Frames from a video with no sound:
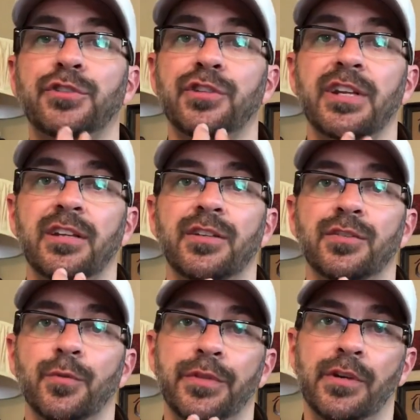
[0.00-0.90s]
you need to
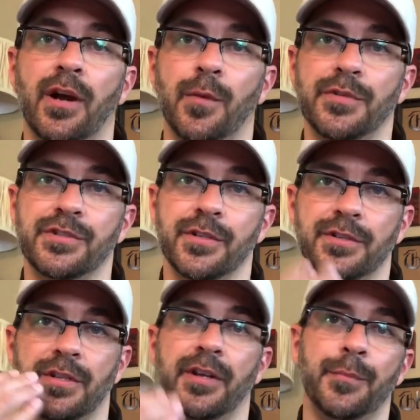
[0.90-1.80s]
do with your embouchure
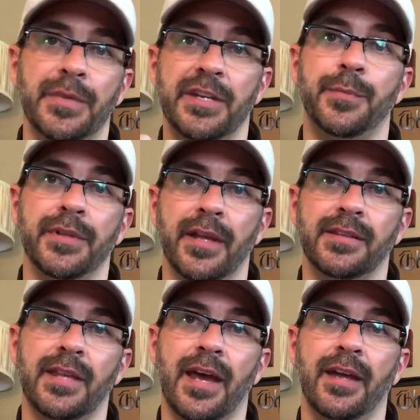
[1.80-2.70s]
to
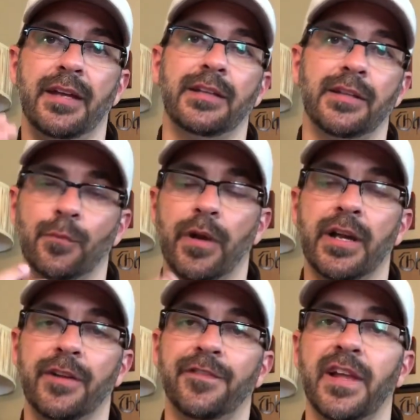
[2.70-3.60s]
manipulate that and what
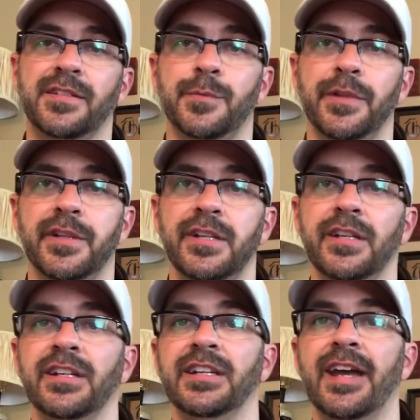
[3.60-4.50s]
kind of flexibility
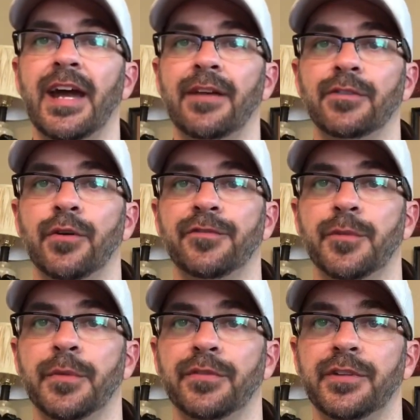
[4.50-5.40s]
you need to have going
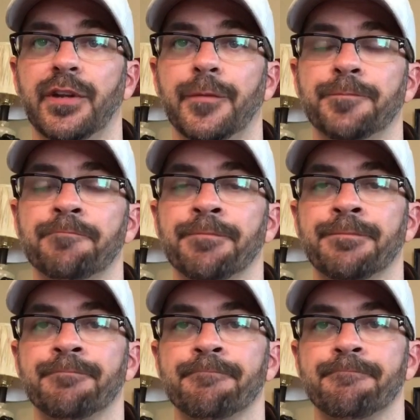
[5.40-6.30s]
from note to note.
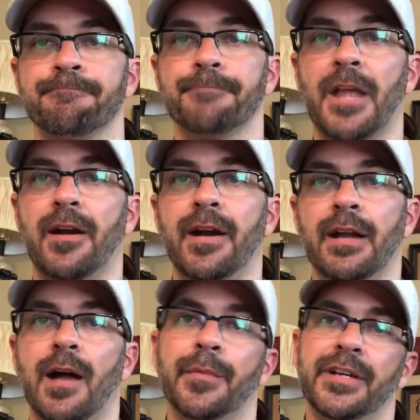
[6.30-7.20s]
All right,
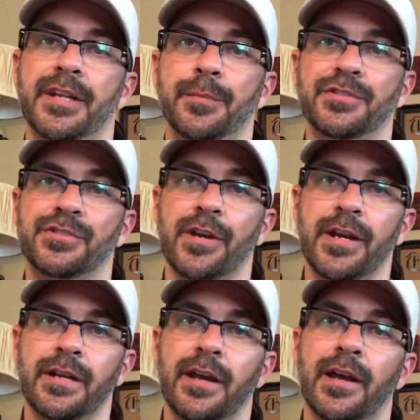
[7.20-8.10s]
I'm gonna
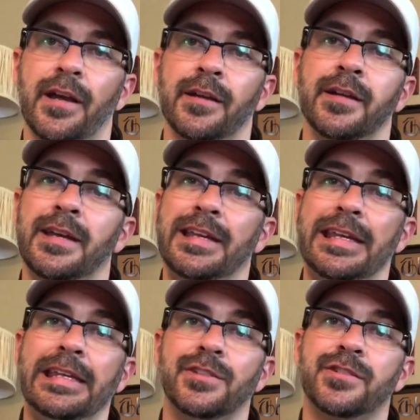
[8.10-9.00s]
demonstrate
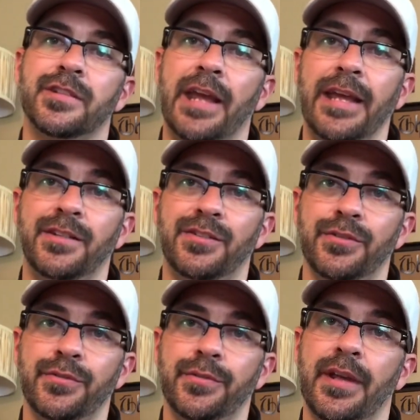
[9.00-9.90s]
each
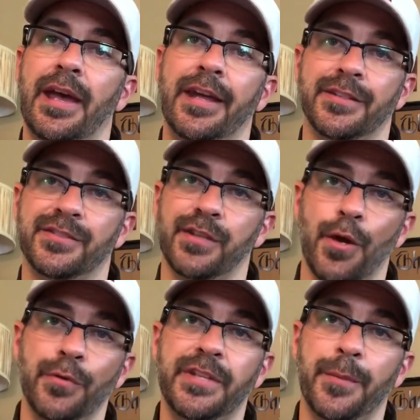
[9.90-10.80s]
etude at a
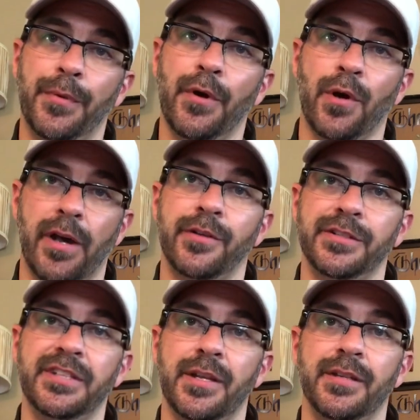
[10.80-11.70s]
slow tempo,
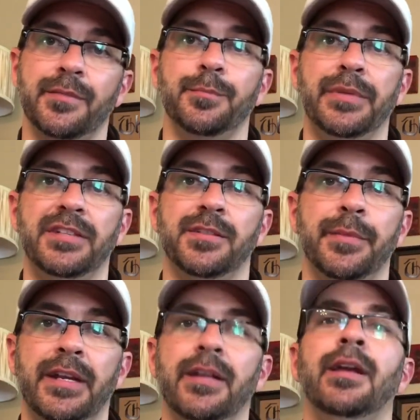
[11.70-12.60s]
110 beats a
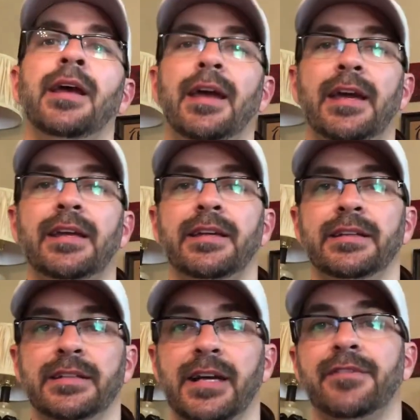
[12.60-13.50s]
minute,
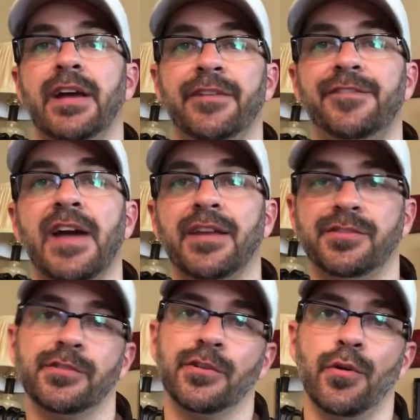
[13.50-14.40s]
and kind of at a
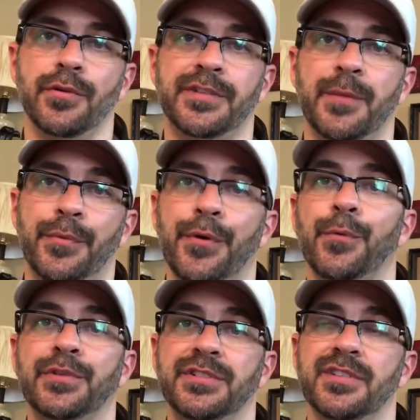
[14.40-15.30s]
faster goal tempo,
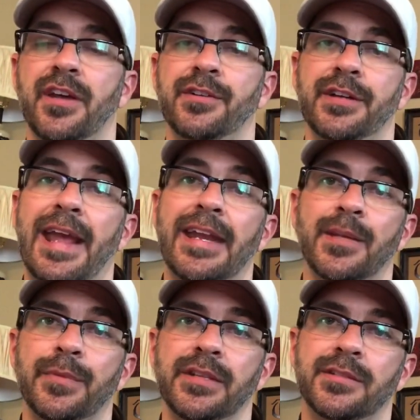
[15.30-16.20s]
which is 180
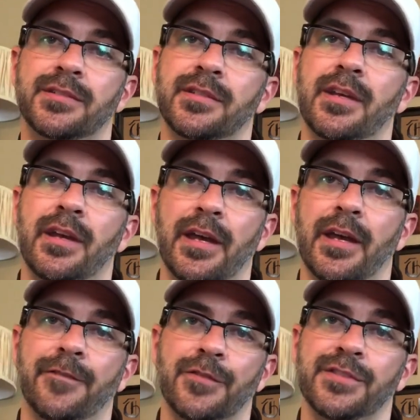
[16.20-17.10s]
beats
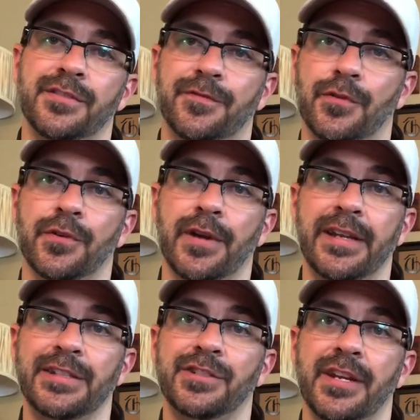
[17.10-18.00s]
for
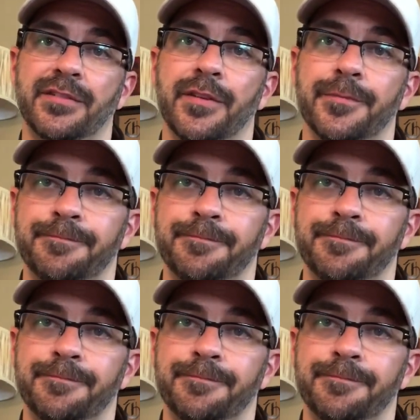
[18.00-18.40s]
each 8th note.